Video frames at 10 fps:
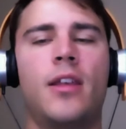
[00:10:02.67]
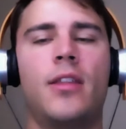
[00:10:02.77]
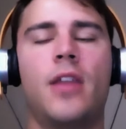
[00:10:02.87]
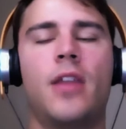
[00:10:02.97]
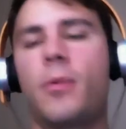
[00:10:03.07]

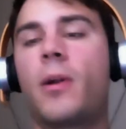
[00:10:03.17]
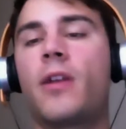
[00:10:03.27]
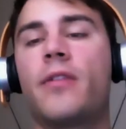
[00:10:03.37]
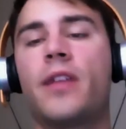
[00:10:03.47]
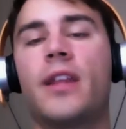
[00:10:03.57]
the other
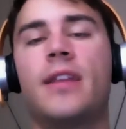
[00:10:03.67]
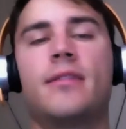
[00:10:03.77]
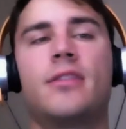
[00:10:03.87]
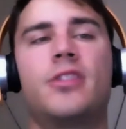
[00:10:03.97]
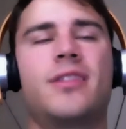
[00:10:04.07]
part of it
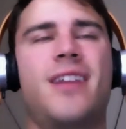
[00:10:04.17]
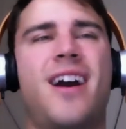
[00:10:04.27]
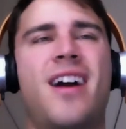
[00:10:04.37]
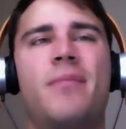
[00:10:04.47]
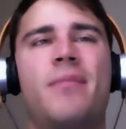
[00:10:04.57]
is just
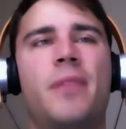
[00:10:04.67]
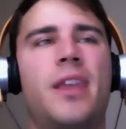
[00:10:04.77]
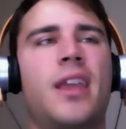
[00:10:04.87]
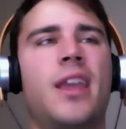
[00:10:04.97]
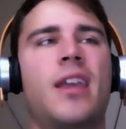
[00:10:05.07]
not
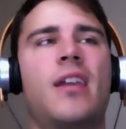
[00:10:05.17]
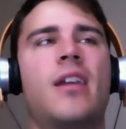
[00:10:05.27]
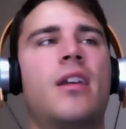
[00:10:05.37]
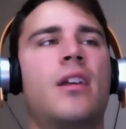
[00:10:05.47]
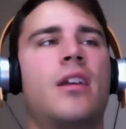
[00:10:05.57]

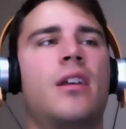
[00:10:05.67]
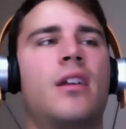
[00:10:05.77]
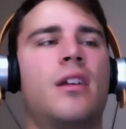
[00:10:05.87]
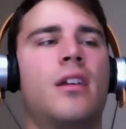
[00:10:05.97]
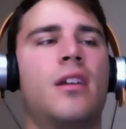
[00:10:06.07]

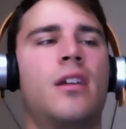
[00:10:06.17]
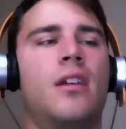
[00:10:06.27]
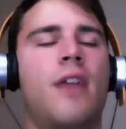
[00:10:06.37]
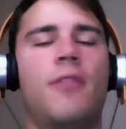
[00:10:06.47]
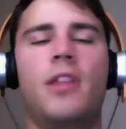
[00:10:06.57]

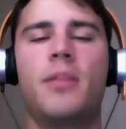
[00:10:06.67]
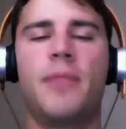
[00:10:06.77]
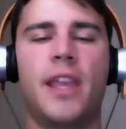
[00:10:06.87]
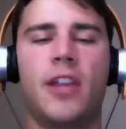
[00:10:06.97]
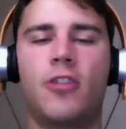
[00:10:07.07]
really
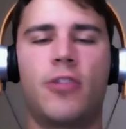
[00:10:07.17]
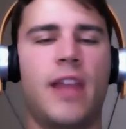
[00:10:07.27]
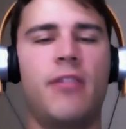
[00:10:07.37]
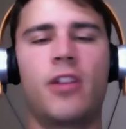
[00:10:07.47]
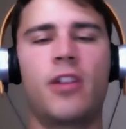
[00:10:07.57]
being
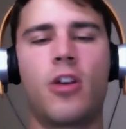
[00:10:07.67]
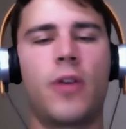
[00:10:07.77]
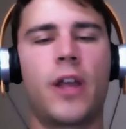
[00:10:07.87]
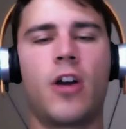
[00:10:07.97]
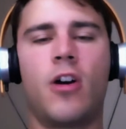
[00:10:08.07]
creative or
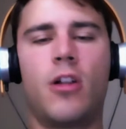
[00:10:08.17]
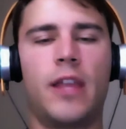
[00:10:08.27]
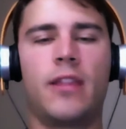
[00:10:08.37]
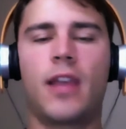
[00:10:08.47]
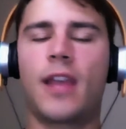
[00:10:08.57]
going all
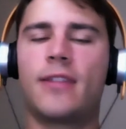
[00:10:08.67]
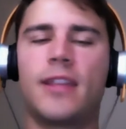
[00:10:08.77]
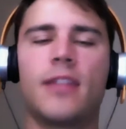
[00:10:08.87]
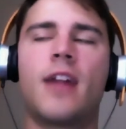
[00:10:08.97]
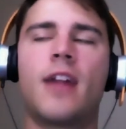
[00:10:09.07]
in. Like I see
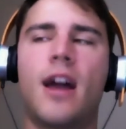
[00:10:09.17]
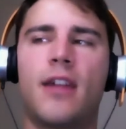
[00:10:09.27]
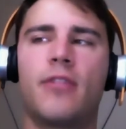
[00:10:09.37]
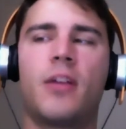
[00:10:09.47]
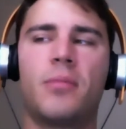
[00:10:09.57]
a lot
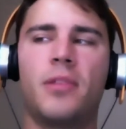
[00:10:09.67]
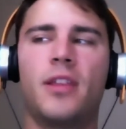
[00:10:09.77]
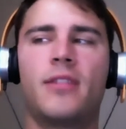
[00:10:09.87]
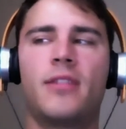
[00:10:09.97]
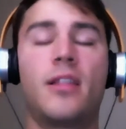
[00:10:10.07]
of
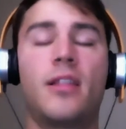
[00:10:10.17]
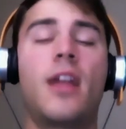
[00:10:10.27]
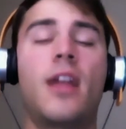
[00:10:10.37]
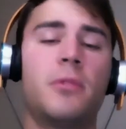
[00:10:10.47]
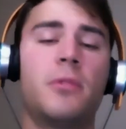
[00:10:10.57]
companies and a lot of
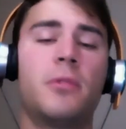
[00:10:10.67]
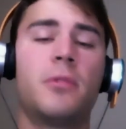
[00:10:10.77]
people